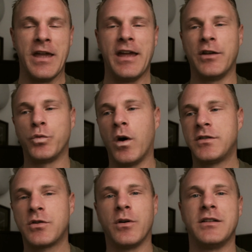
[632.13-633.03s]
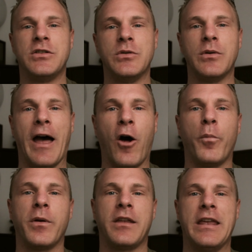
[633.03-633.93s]
is what's going to
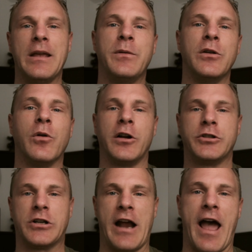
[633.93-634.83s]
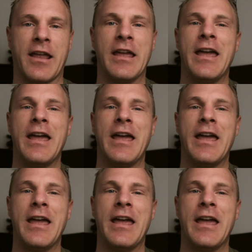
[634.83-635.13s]
help keep you on track,